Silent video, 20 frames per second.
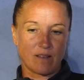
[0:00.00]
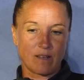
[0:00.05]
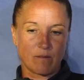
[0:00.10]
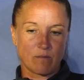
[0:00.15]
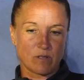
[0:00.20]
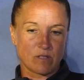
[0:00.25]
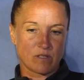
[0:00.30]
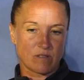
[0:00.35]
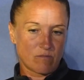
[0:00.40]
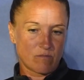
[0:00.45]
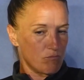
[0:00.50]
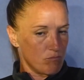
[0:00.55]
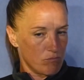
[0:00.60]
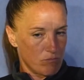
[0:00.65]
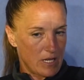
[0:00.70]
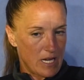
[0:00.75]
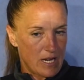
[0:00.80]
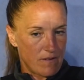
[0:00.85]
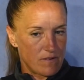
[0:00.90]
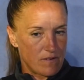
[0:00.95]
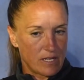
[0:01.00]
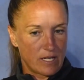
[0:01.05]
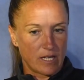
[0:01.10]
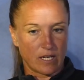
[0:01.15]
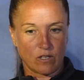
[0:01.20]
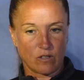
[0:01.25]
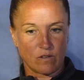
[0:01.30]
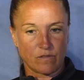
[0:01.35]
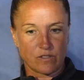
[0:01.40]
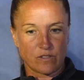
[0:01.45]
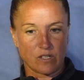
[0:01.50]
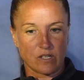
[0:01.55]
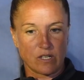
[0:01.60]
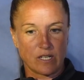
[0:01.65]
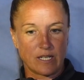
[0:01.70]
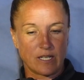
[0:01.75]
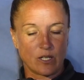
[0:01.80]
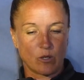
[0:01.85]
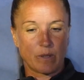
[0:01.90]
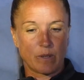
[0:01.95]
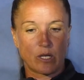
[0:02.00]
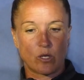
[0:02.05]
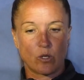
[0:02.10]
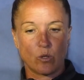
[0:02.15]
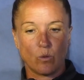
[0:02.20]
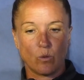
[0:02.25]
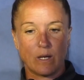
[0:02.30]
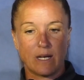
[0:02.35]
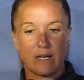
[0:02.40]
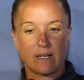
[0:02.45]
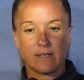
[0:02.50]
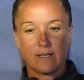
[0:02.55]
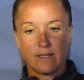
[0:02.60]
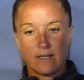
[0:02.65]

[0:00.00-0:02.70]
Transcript: It was evening kickoff tonight, a little bit cooler